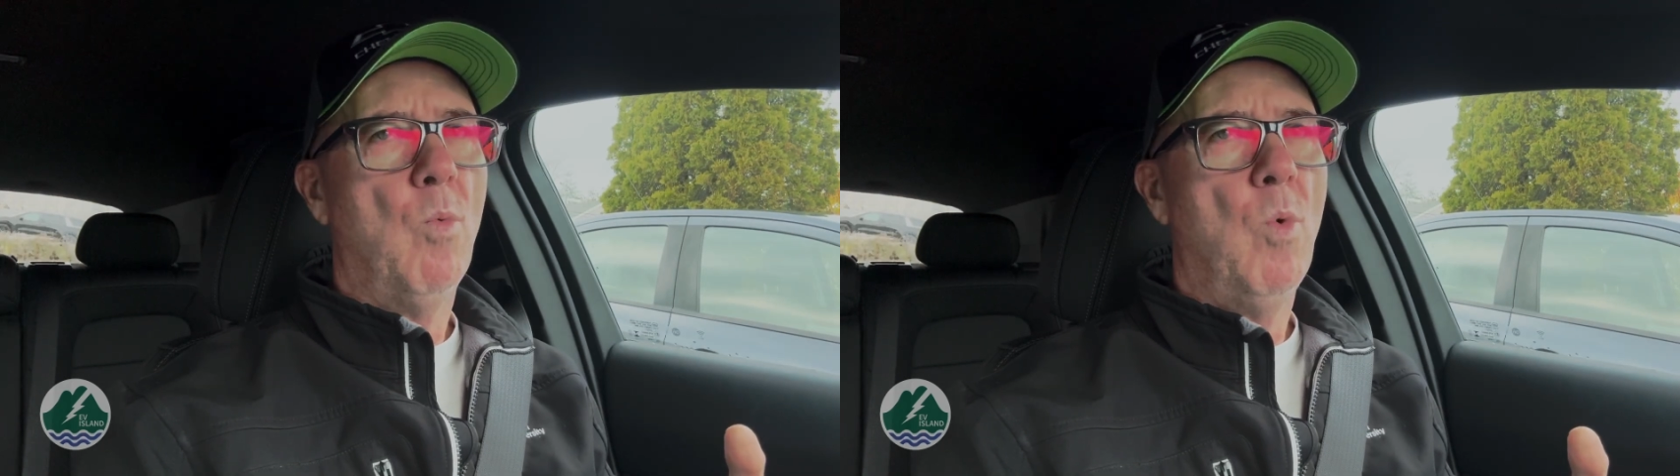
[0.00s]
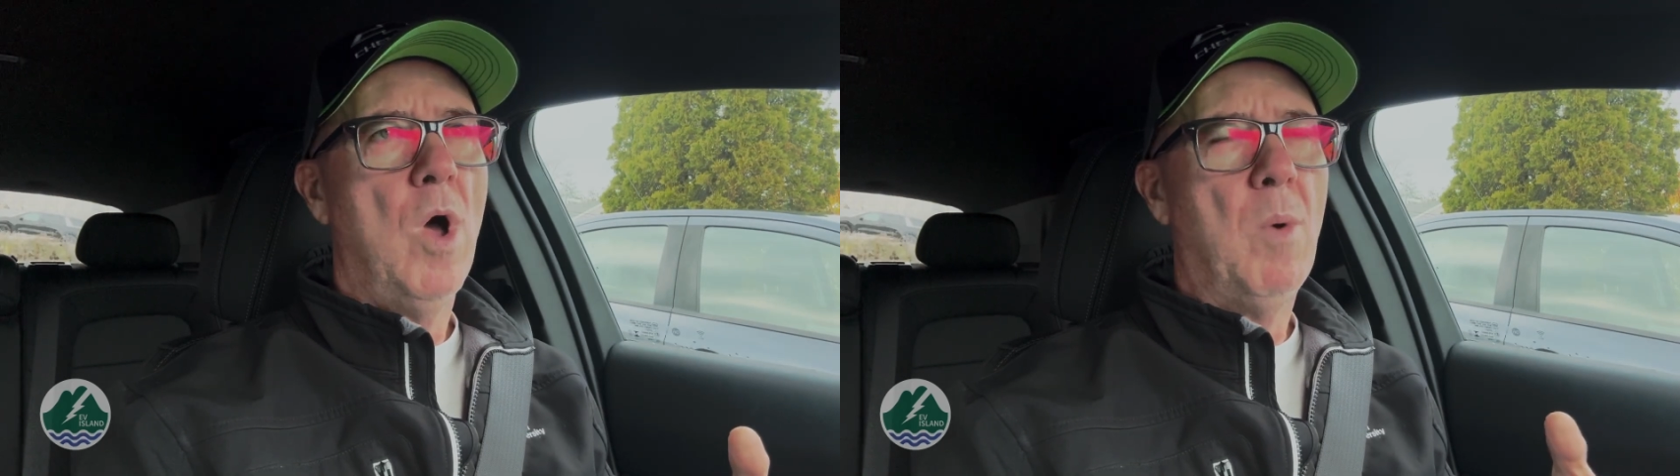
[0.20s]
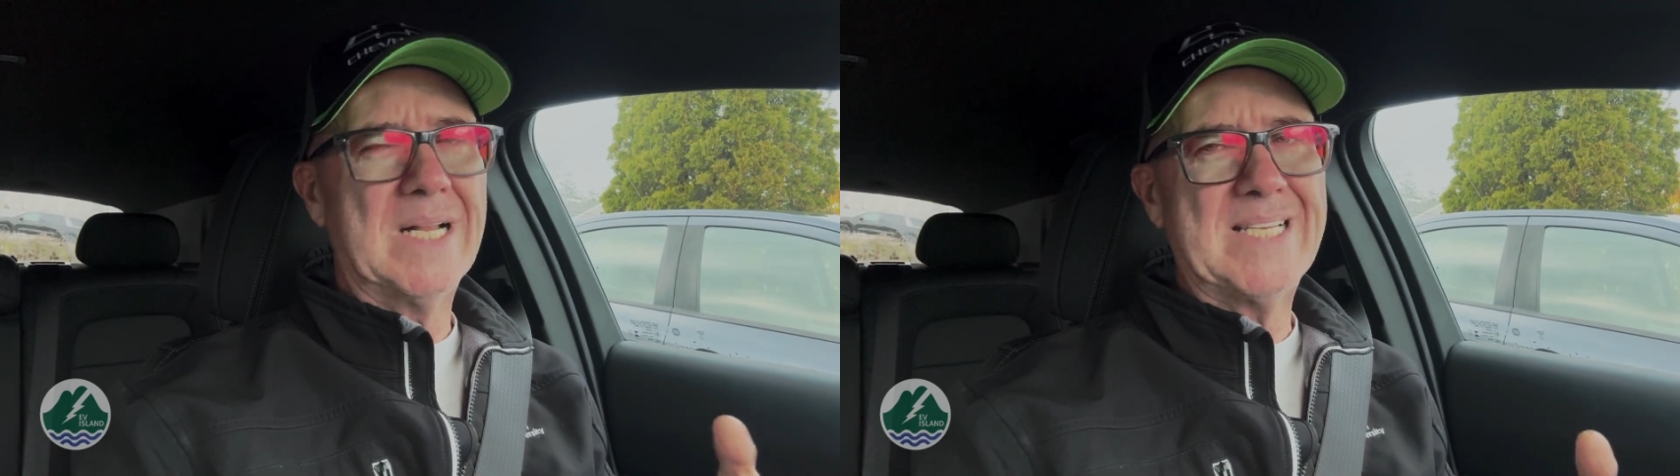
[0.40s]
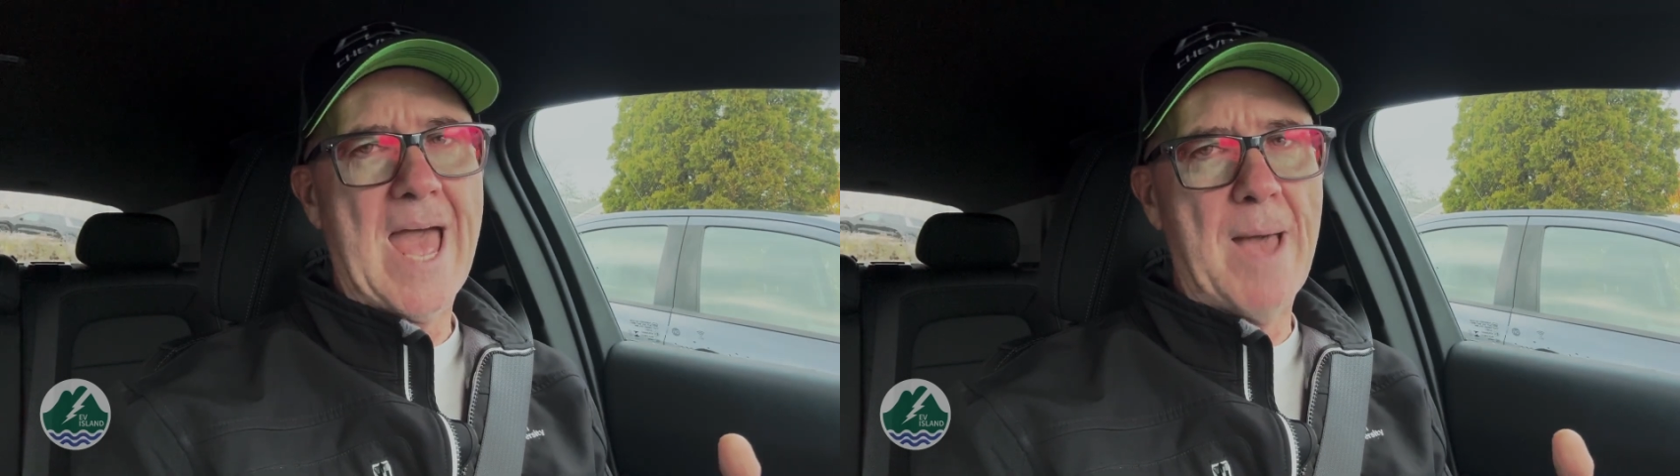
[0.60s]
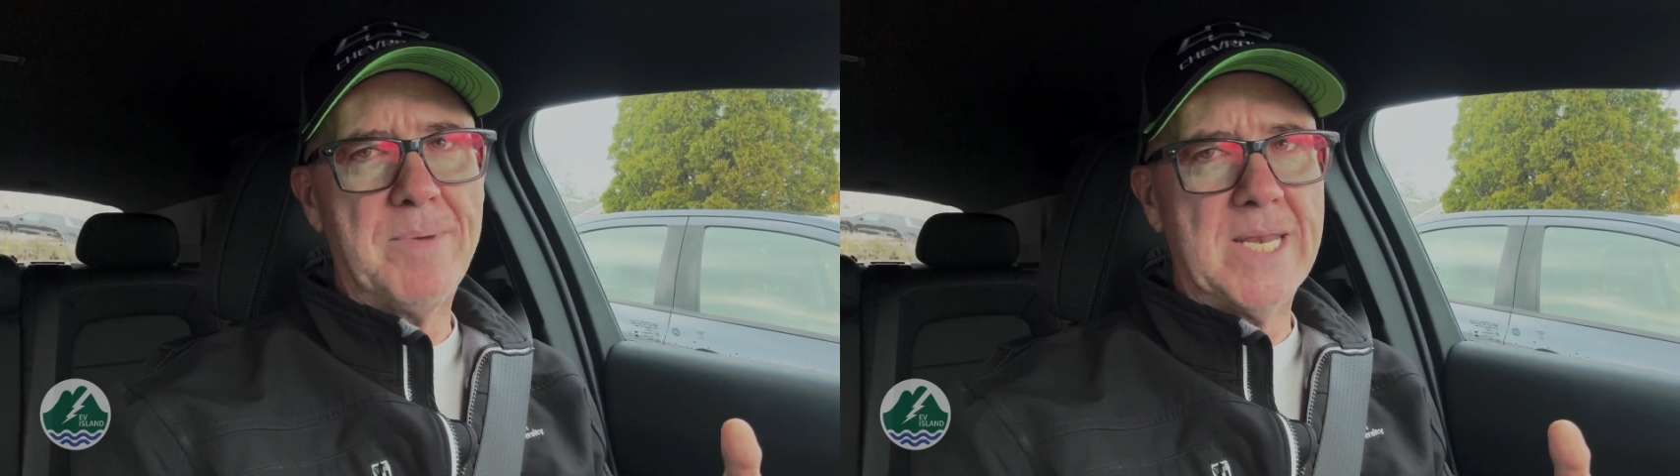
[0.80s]
Well, what's
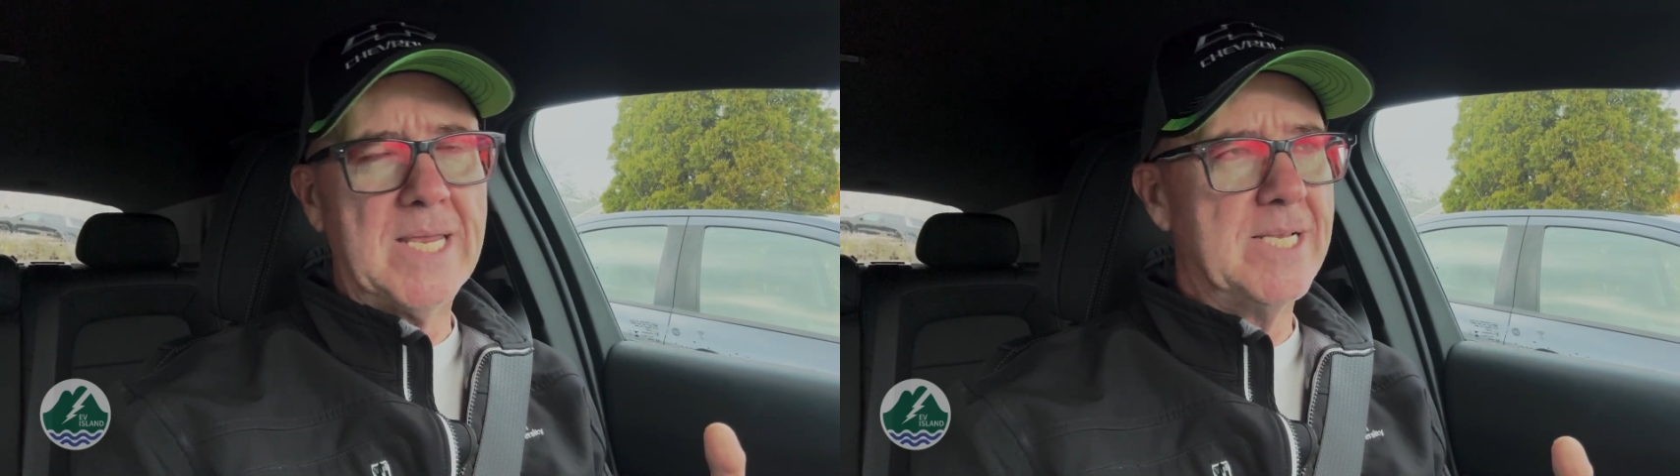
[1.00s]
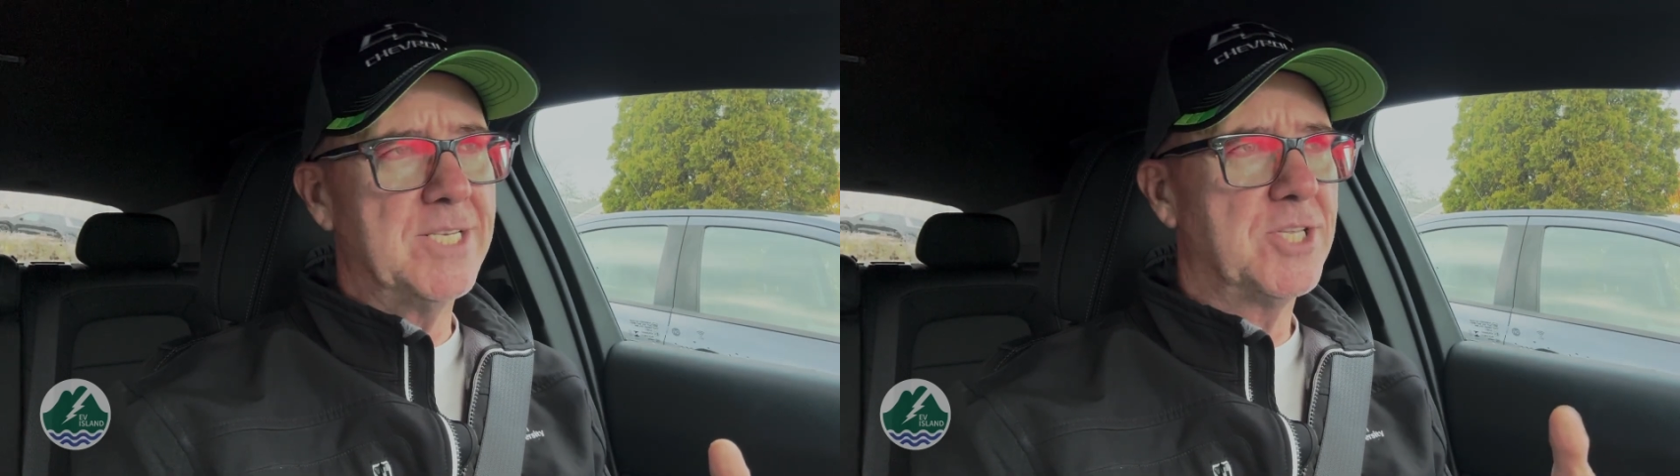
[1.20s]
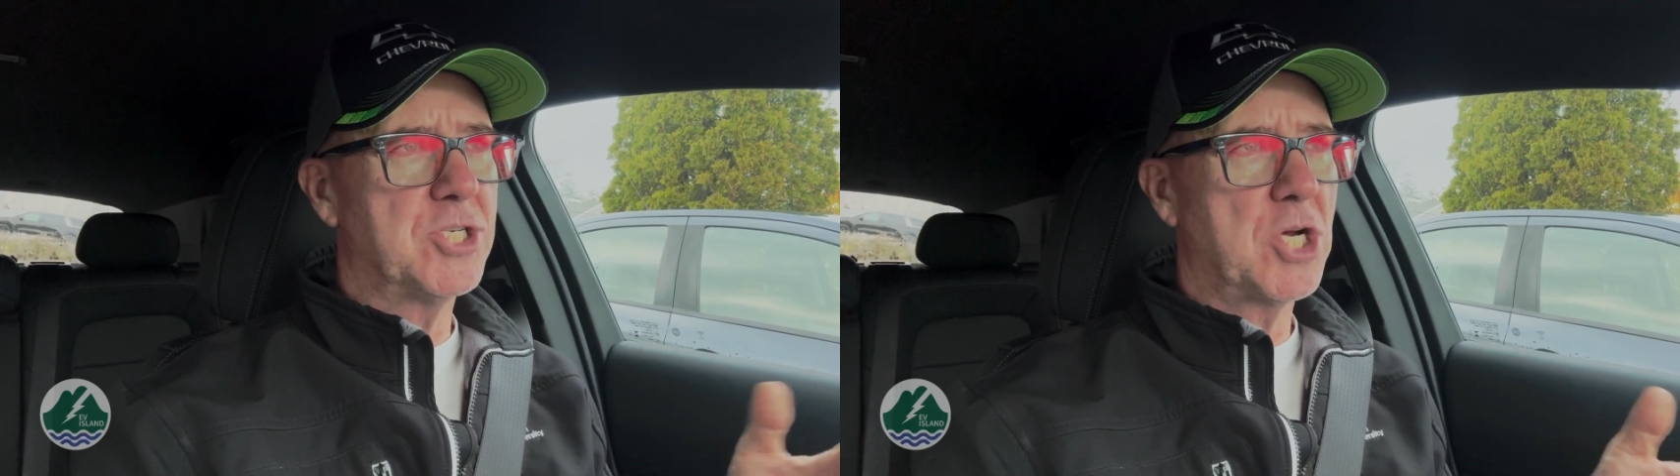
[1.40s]
happening is the